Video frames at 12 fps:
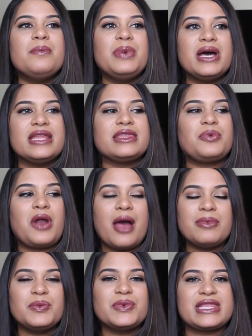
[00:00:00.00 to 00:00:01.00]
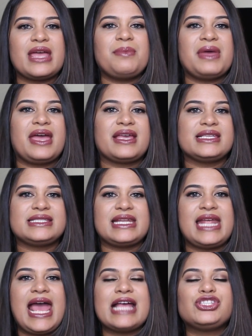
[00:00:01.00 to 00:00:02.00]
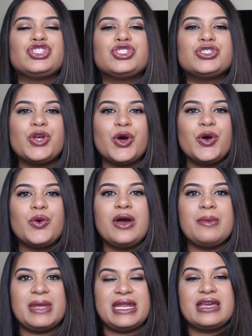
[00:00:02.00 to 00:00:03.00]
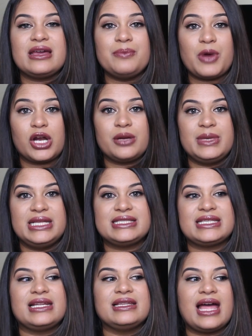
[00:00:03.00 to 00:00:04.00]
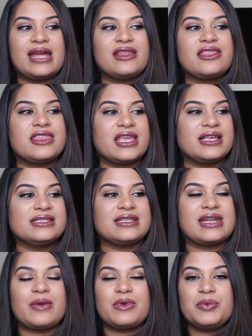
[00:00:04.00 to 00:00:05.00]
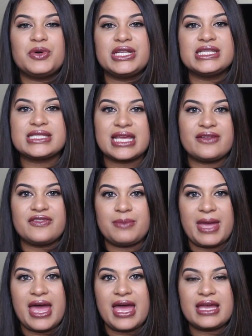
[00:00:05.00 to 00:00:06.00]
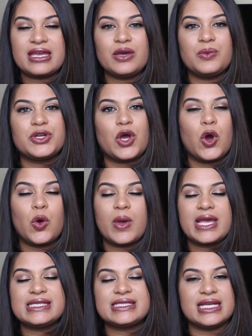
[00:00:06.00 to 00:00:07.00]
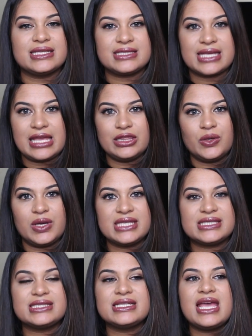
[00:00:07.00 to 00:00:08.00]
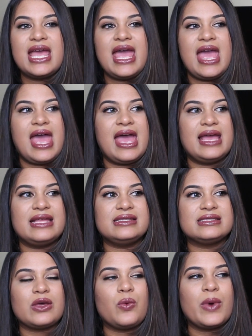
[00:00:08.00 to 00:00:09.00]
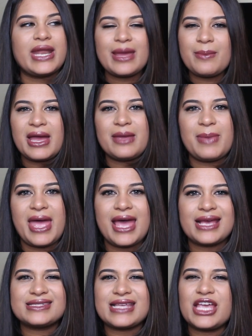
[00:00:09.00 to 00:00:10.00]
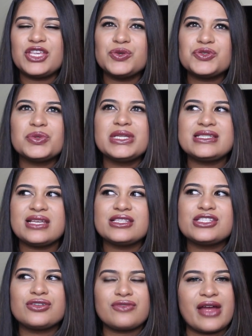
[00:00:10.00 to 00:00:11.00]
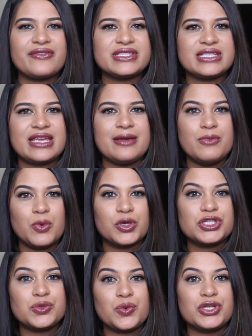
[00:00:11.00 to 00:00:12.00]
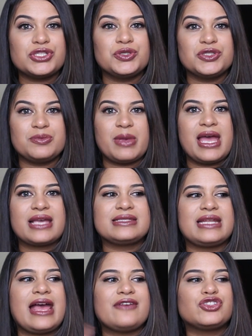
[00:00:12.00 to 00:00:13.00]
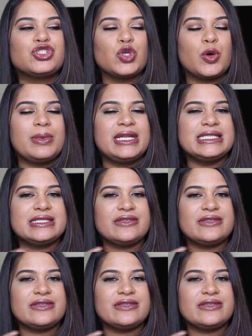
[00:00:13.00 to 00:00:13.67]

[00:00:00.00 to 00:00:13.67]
But the problem with that bag is that it had so many compartments that a lot of the things that I would put inside of the bag would always tend to get lost. And when I buy bags, I usually tend to gravitate more towards those bags that have so many